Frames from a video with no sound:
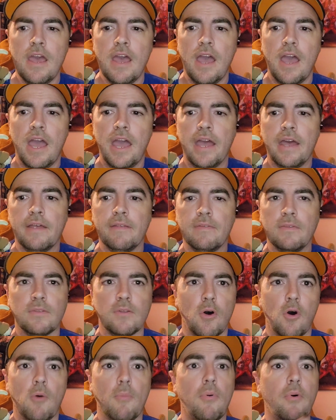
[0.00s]
And
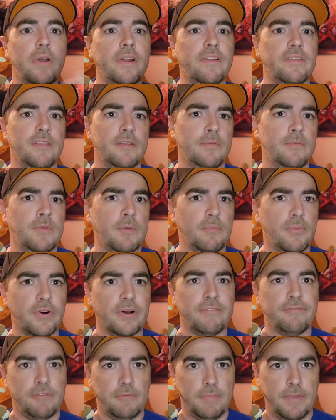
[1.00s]
the whole point of the
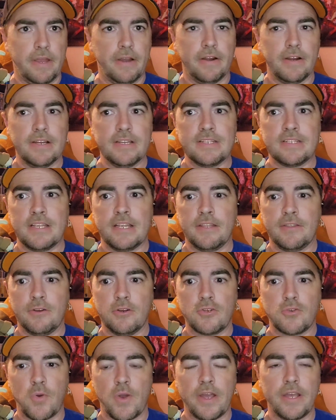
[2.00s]
book from there is that they're
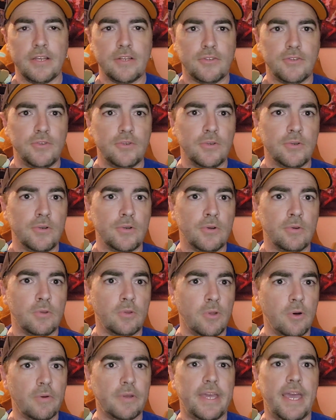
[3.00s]
trying to
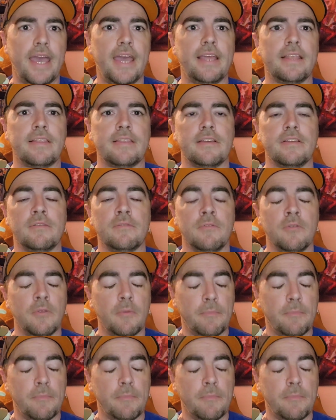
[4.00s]
locate the